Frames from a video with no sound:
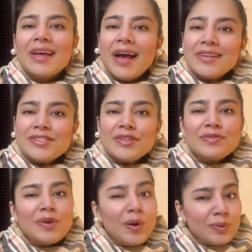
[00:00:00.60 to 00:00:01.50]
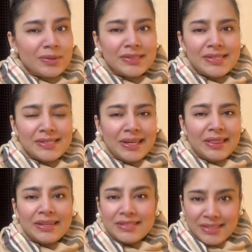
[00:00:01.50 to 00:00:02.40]
As you've already
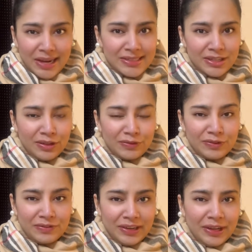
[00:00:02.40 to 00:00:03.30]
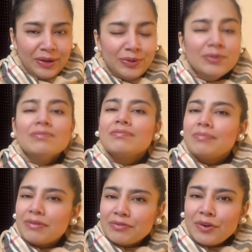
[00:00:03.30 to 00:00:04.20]
seen the title of the video,
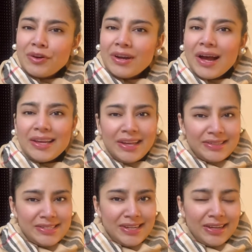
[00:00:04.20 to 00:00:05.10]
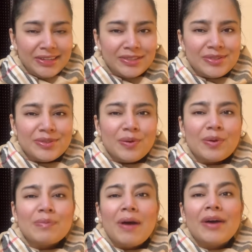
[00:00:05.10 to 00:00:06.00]
before I get started to talk
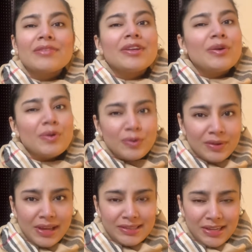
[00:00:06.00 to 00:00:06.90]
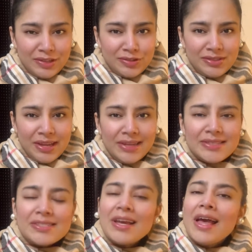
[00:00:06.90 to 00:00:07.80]
about the orientation
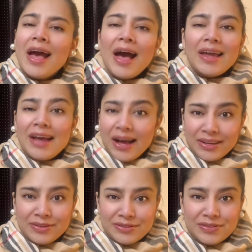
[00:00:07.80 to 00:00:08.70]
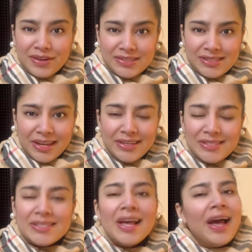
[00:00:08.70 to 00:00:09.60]
test at Alliance
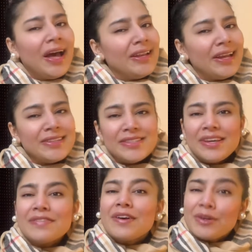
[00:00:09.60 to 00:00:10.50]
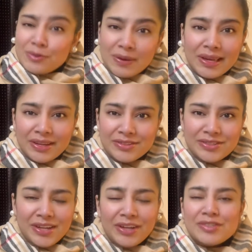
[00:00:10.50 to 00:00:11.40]
Française, I'd like to give a quick
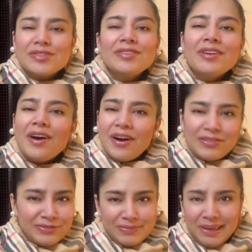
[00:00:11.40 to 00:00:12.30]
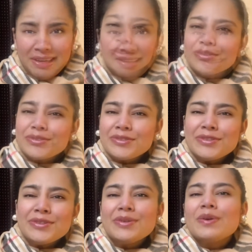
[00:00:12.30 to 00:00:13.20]
introduction of me.
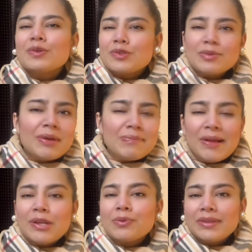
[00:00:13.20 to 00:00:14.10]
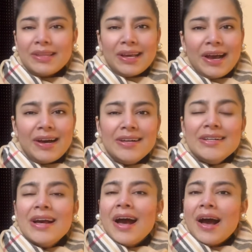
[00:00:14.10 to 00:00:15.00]
Bonjour, je m'appelle Kritika.
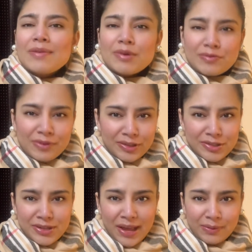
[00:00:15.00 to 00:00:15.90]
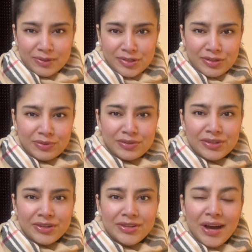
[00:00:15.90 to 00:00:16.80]
I'm a French language
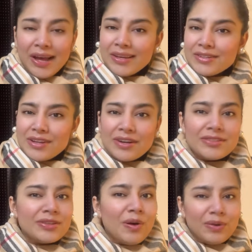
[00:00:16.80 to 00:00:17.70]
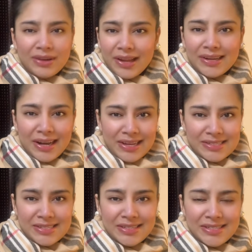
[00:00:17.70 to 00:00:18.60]
tutor. I conduct online
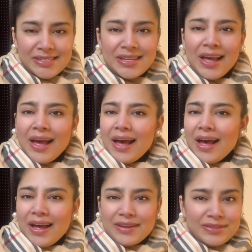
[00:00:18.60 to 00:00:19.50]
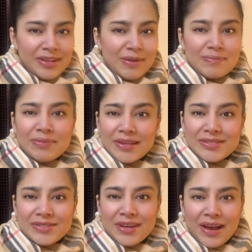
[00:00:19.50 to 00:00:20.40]
classes and I'm
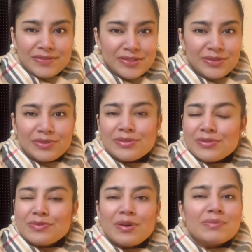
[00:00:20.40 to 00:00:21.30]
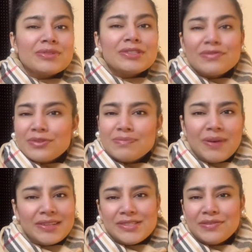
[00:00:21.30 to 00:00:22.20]
blessed to have students from different
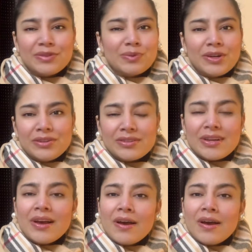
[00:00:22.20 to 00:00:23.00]
parts of the world.